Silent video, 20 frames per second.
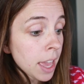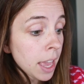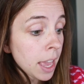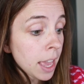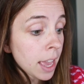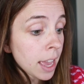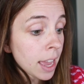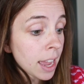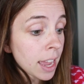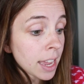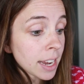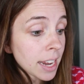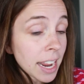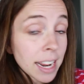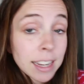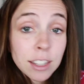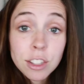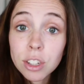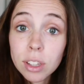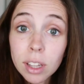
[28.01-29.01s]
and
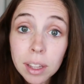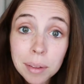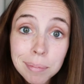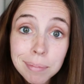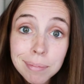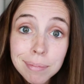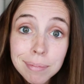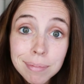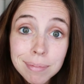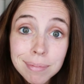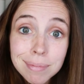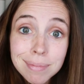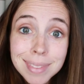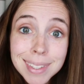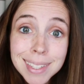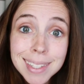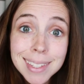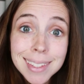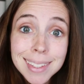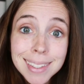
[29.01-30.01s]
answer them.
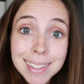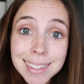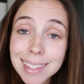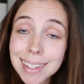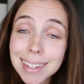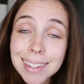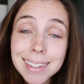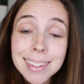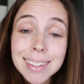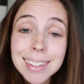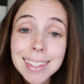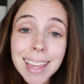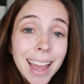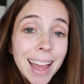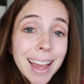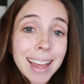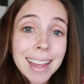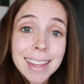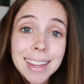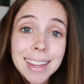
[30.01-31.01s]
So yeah,